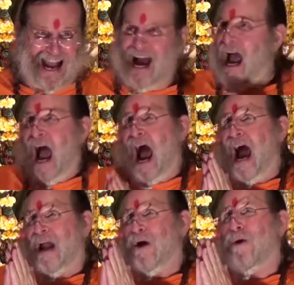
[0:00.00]
Uh,
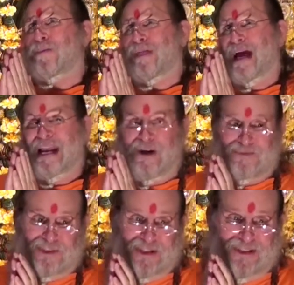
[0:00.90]
I hope that
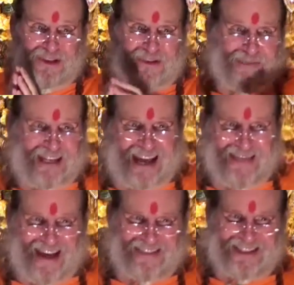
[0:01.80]
helps a little bit,
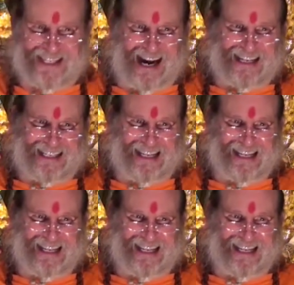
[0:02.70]
Ananda Shakti.